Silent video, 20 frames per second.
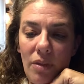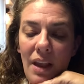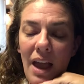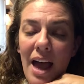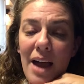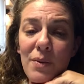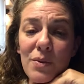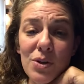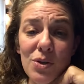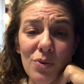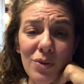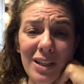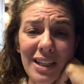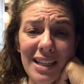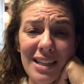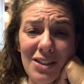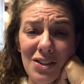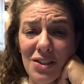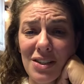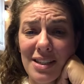I was
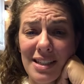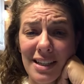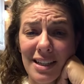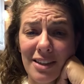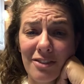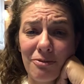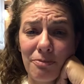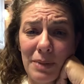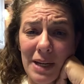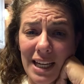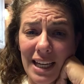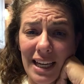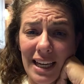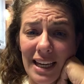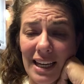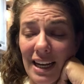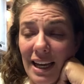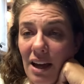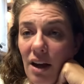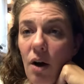really just sick of picking
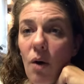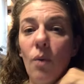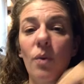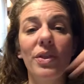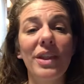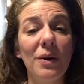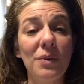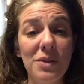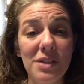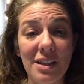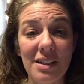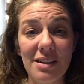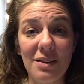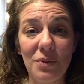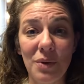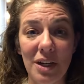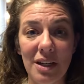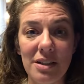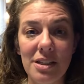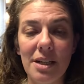it. Oh, that was
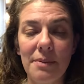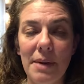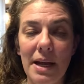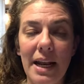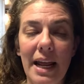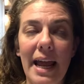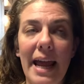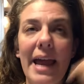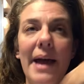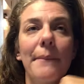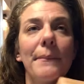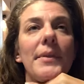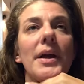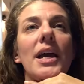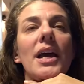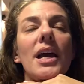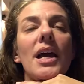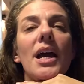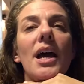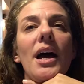what else I made? A ham.
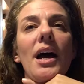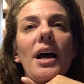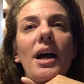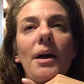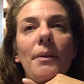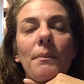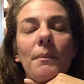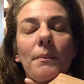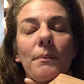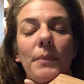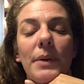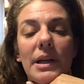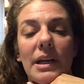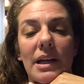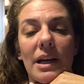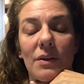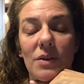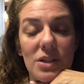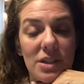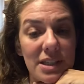But
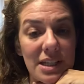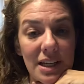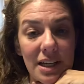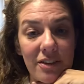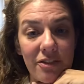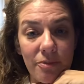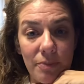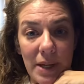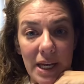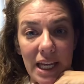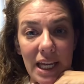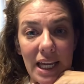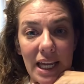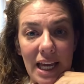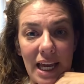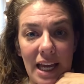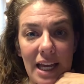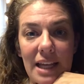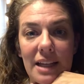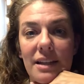I was sick of picking
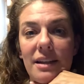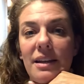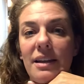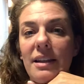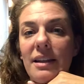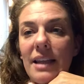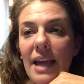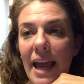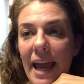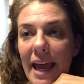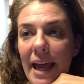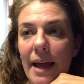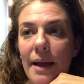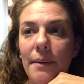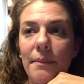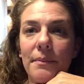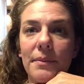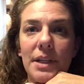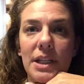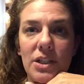at the
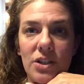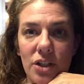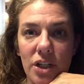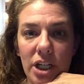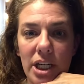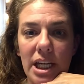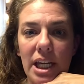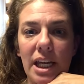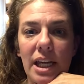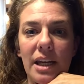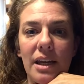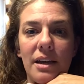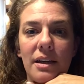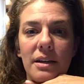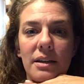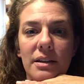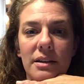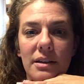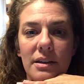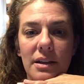ham, the turkey,
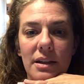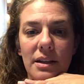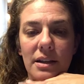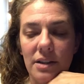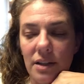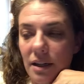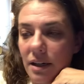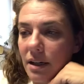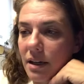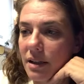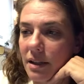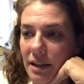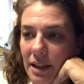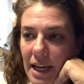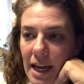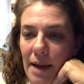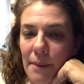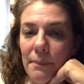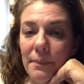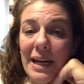the duck, the
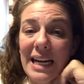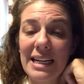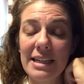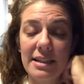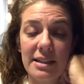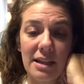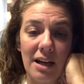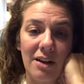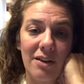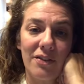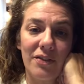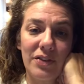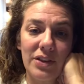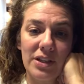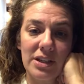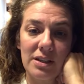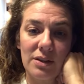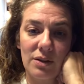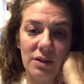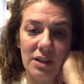lamb by itself,
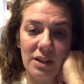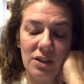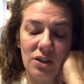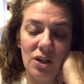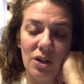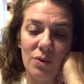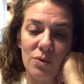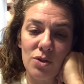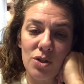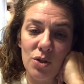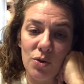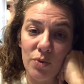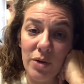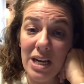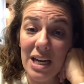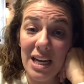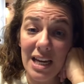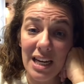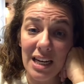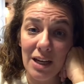just
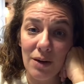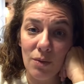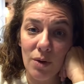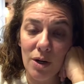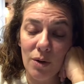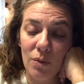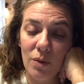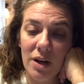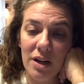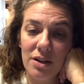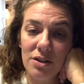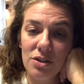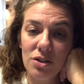reheating what it was.